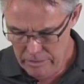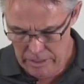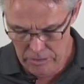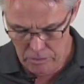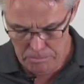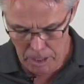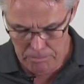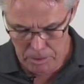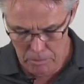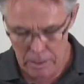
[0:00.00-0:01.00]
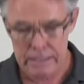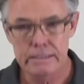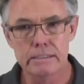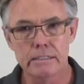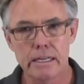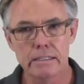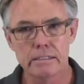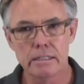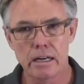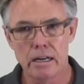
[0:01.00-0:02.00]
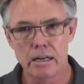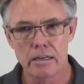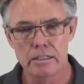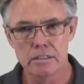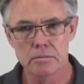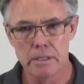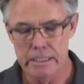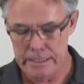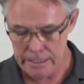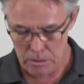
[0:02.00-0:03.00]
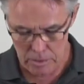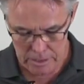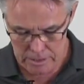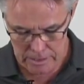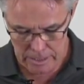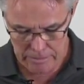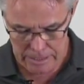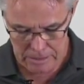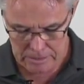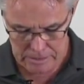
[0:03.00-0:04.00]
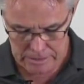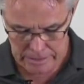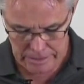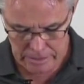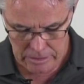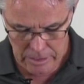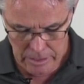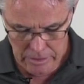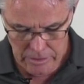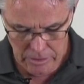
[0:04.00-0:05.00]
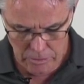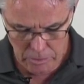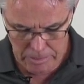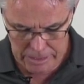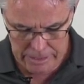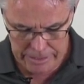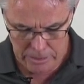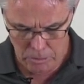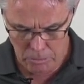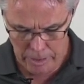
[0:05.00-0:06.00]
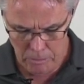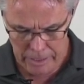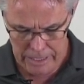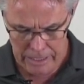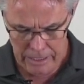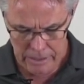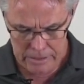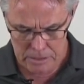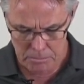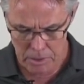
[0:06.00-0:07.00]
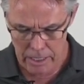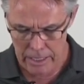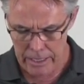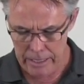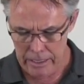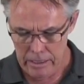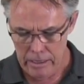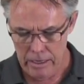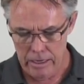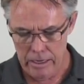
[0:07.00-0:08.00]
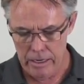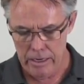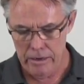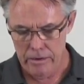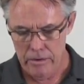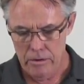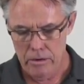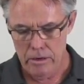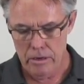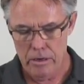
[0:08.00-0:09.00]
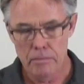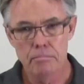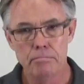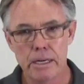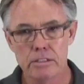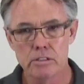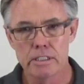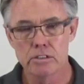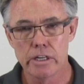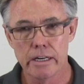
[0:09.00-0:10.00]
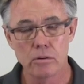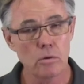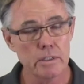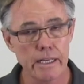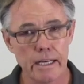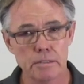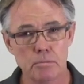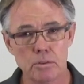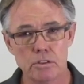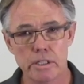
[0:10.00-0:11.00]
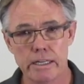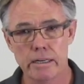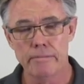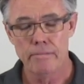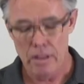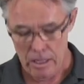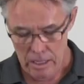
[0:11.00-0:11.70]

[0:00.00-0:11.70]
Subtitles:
These are popular ones that I just want to deal with. I mean, it's no real big deal. When we supply a bench press trigger or tack sport trigger